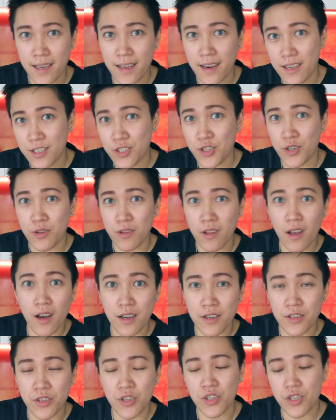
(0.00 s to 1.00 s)
it as your
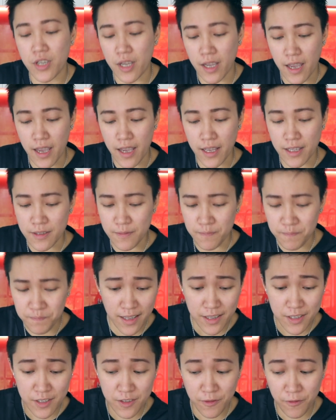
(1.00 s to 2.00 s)
lunch, and
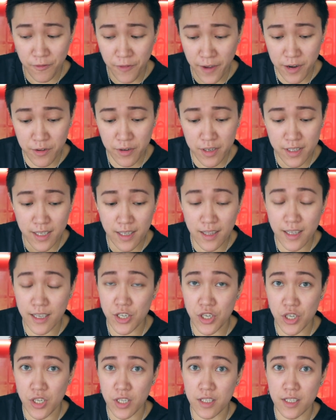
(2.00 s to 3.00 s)
it's very
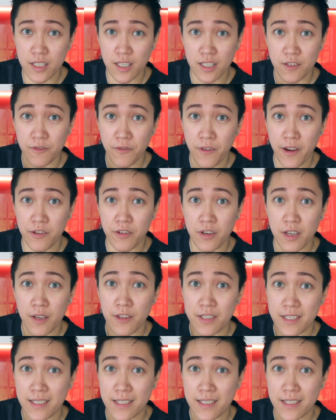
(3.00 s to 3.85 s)
delicious, it's very